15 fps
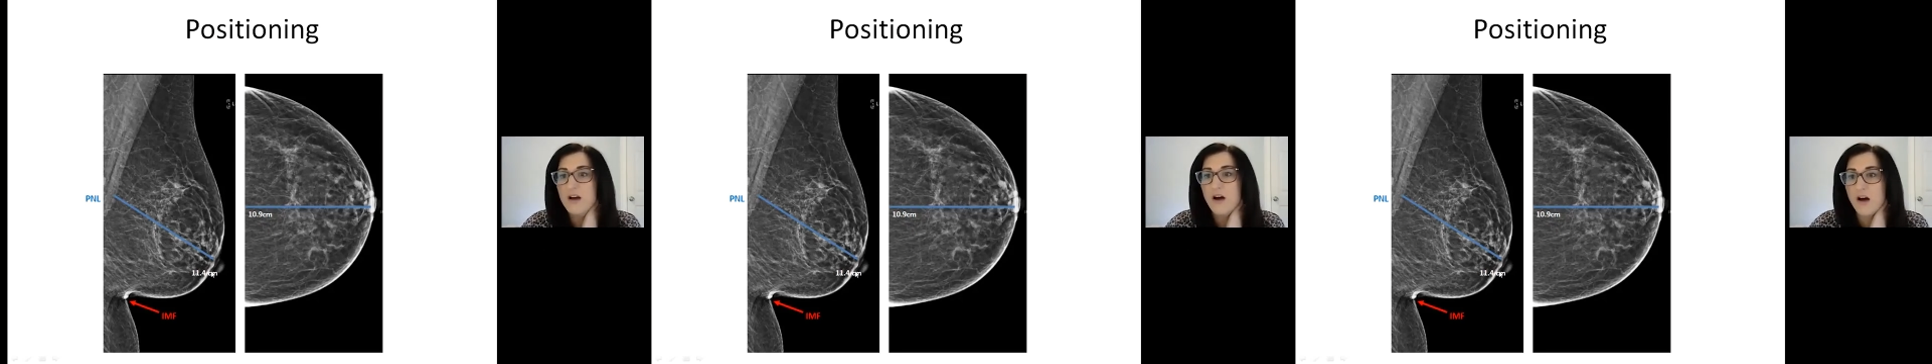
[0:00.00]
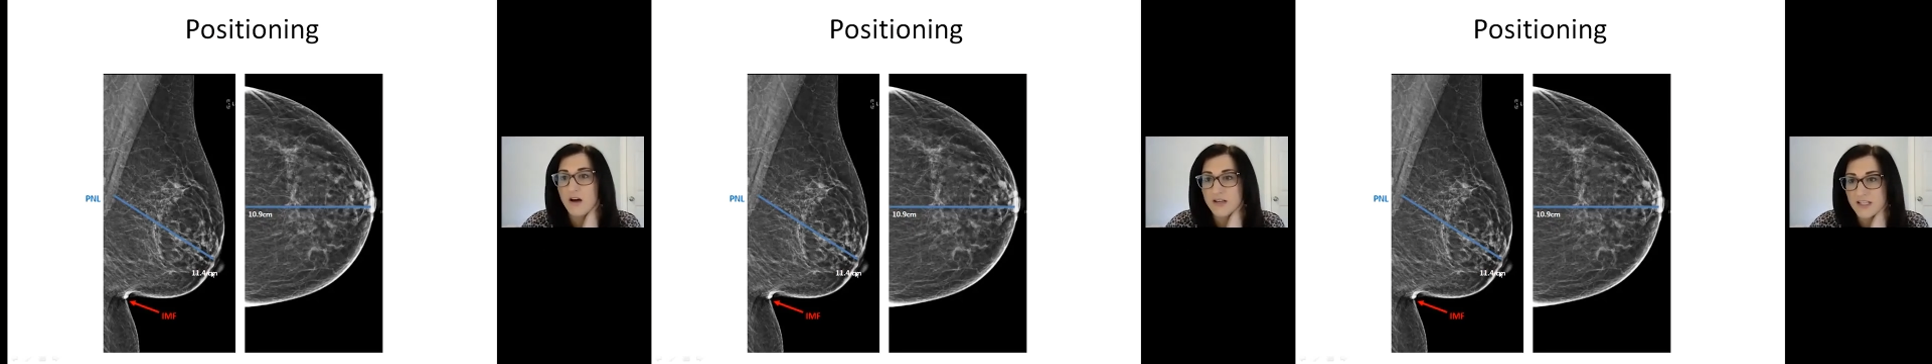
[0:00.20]

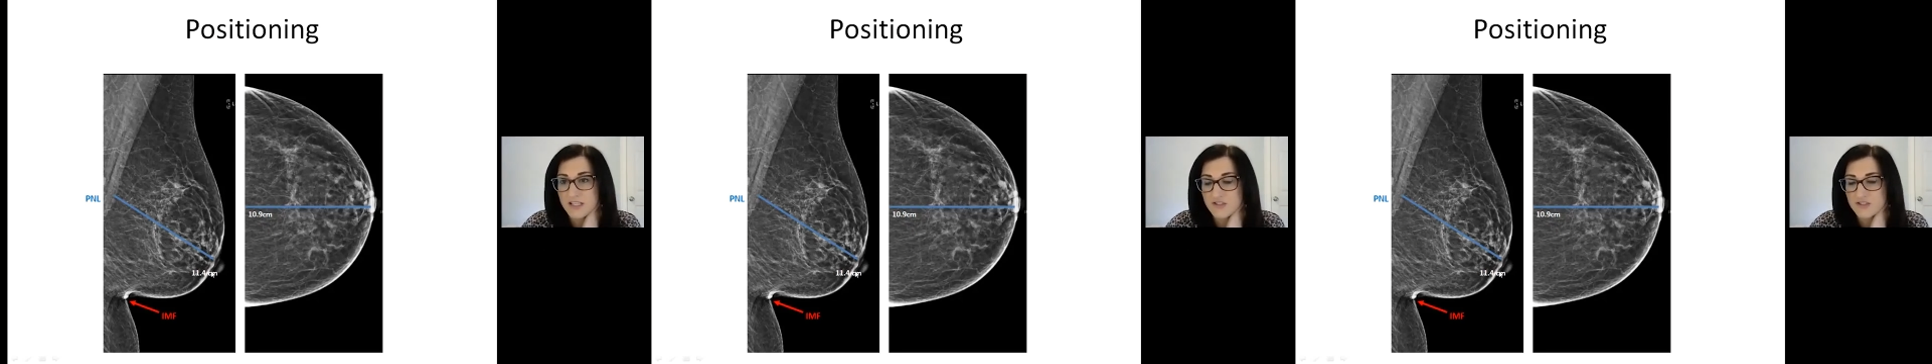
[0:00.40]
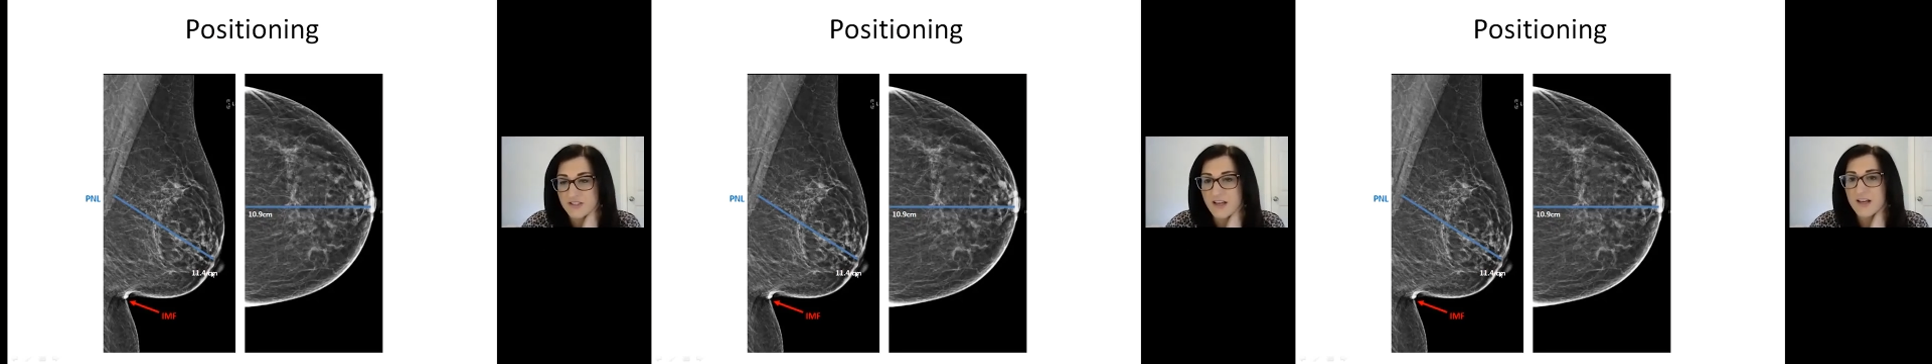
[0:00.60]
on
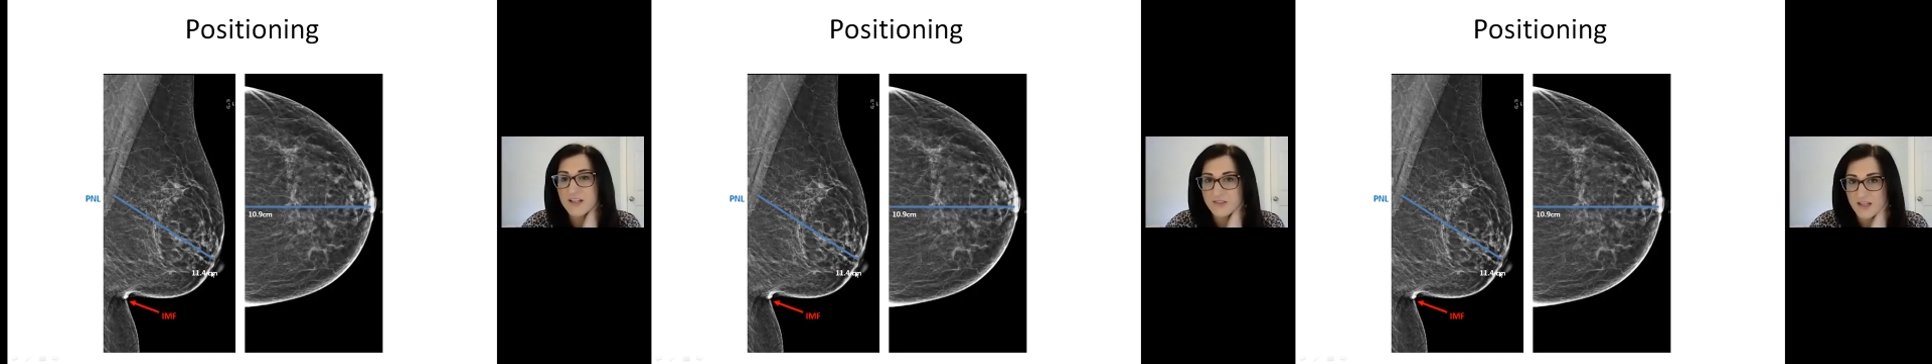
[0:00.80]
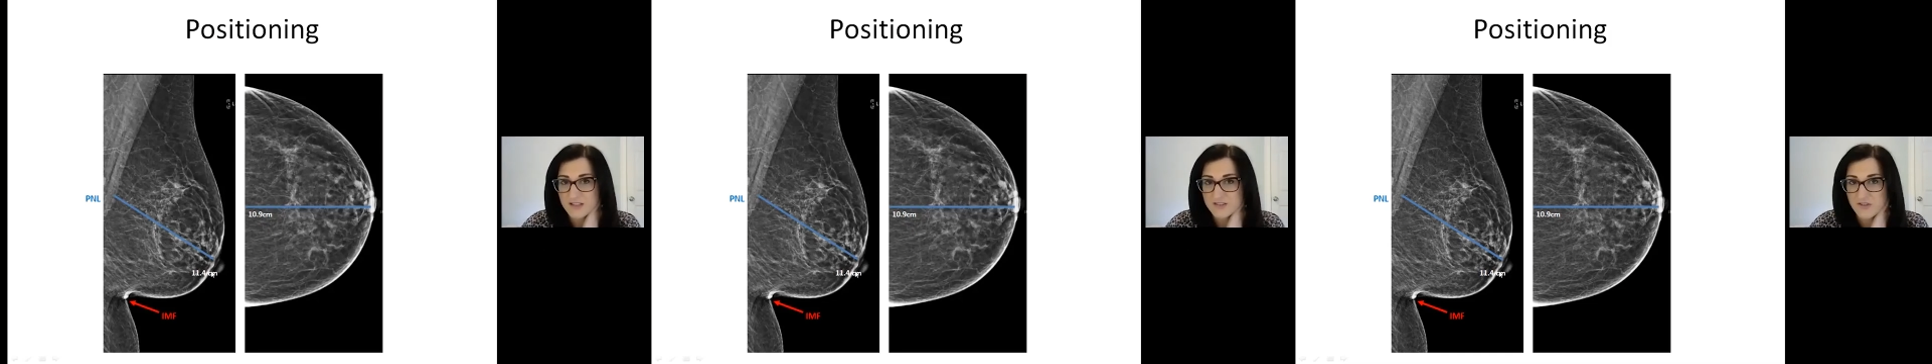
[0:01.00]
each
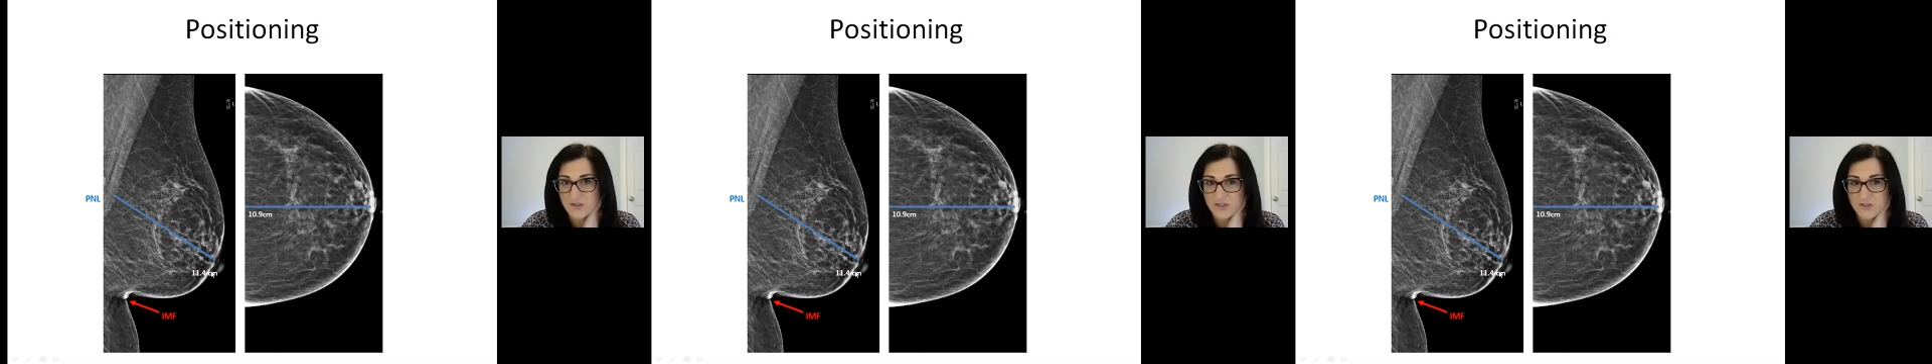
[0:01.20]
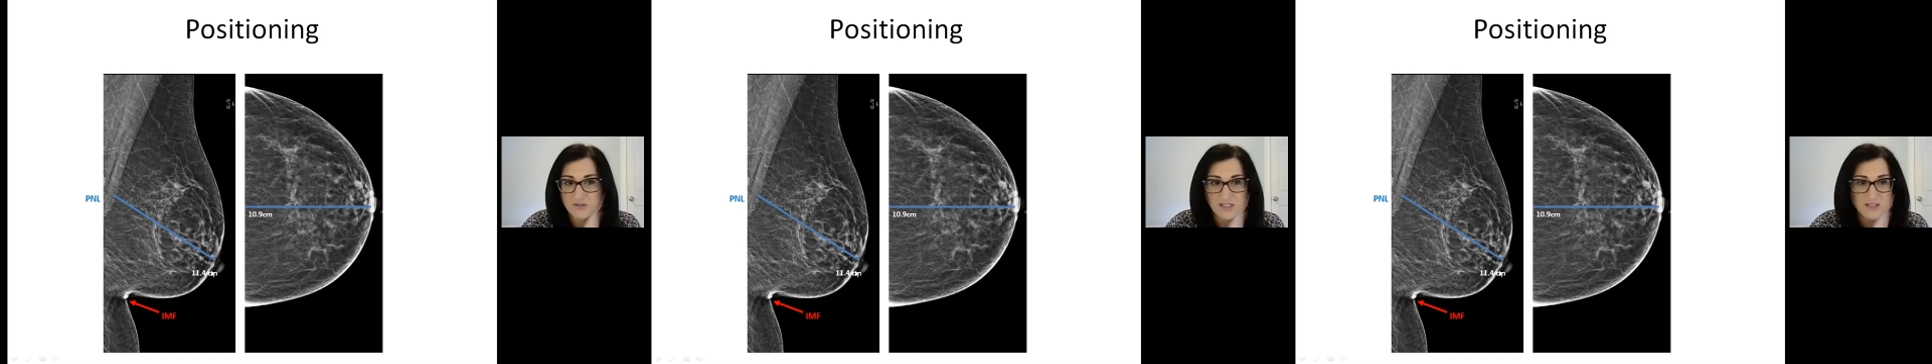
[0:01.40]
side, that's all
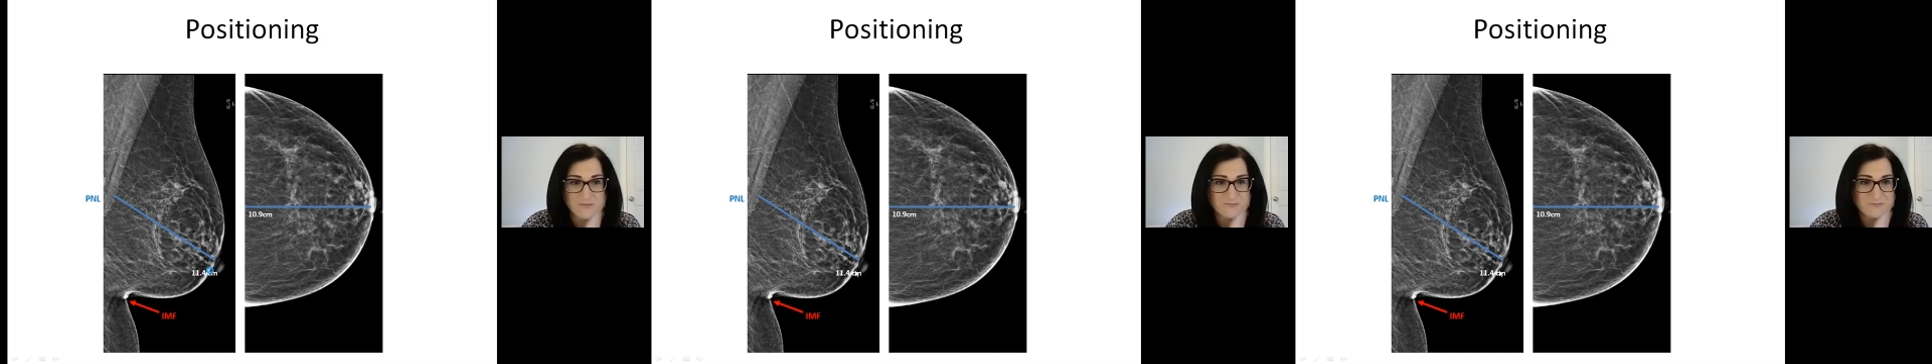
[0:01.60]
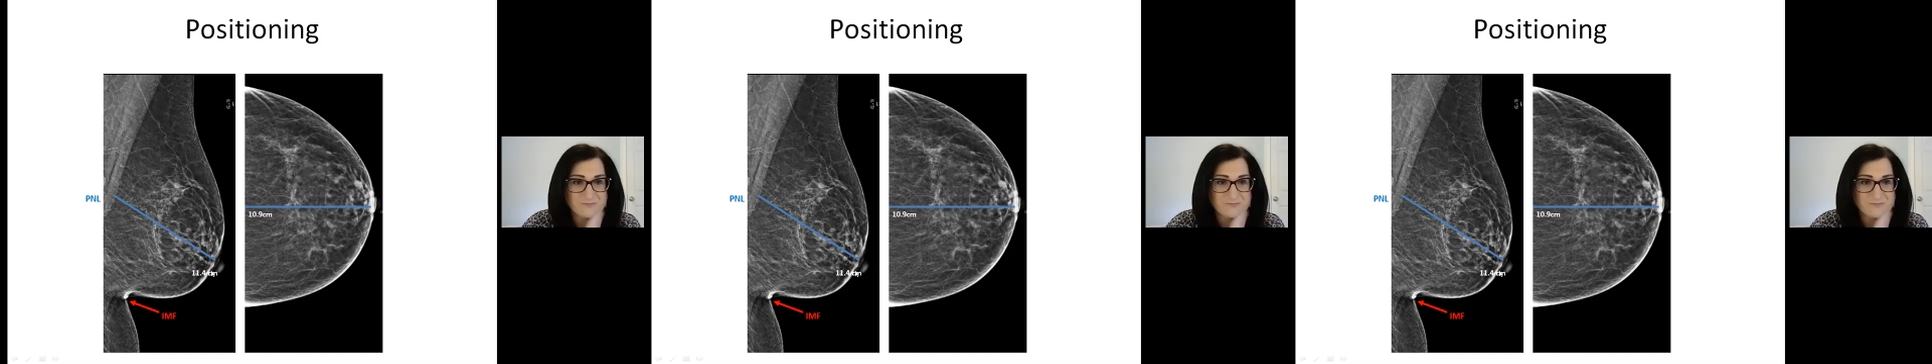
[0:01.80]
you need.